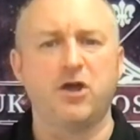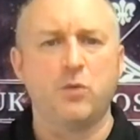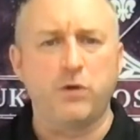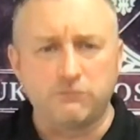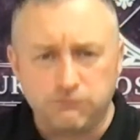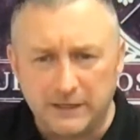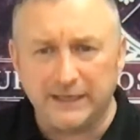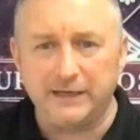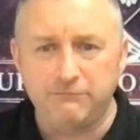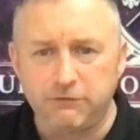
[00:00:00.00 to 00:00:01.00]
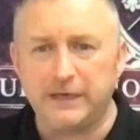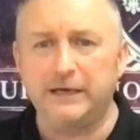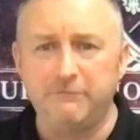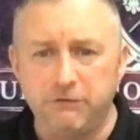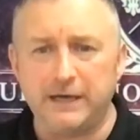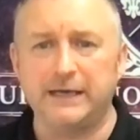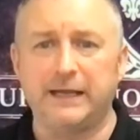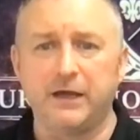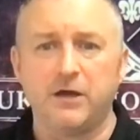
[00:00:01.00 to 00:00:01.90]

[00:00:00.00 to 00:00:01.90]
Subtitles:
were really, really, really,